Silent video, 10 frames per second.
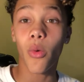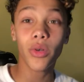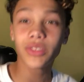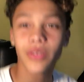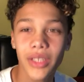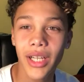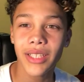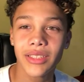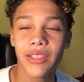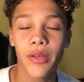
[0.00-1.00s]
What's going on,
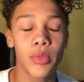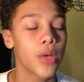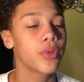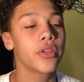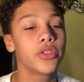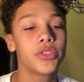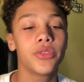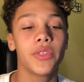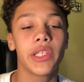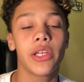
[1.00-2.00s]
guys? Today I'm back with another
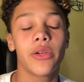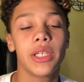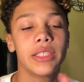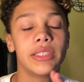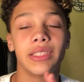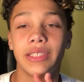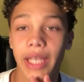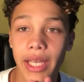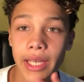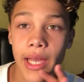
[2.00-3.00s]
YouTube video, and
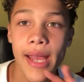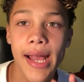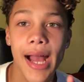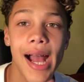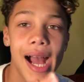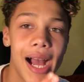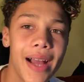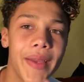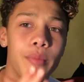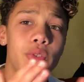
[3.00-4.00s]
today
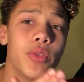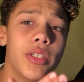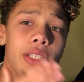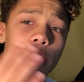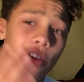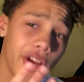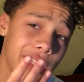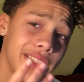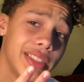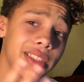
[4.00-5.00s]
I am doing a
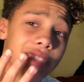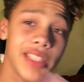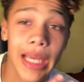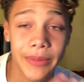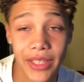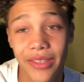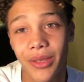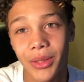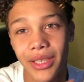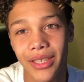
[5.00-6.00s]
crazy Snapchat
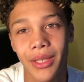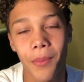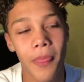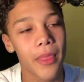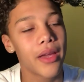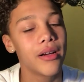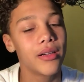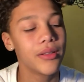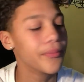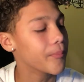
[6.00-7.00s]
Q&A.
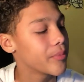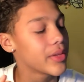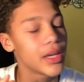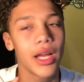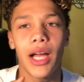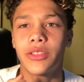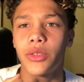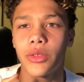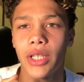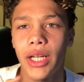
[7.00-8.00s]
I
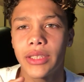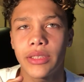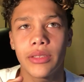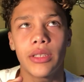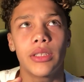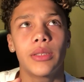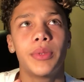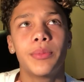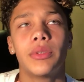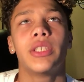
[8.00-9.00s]
told guys,
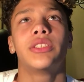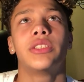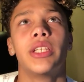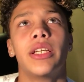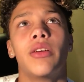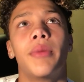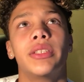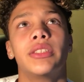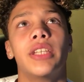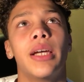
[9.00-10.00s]
people yesterday on my
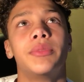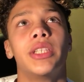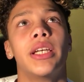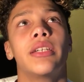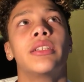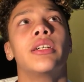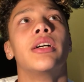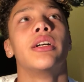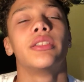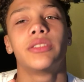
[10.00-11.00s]
Snapchat
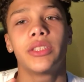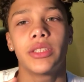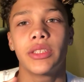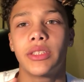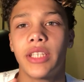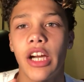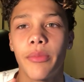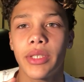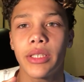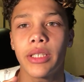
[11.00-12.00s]
to tell
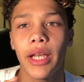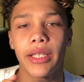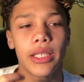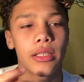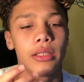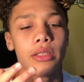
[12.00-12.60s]
me like